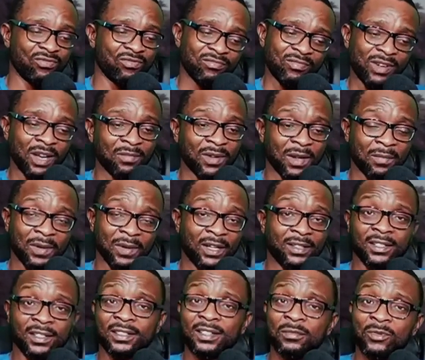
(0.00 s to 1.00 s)
Blah, blah, blah.
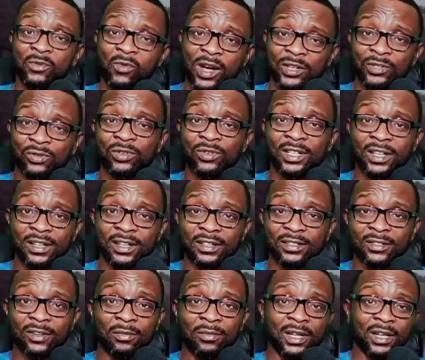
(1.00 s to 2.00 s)
The same Nwazurike is
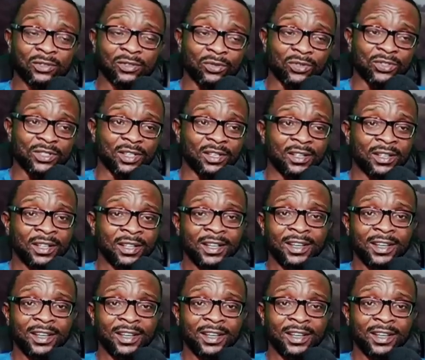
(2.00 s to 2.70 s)
coming out to say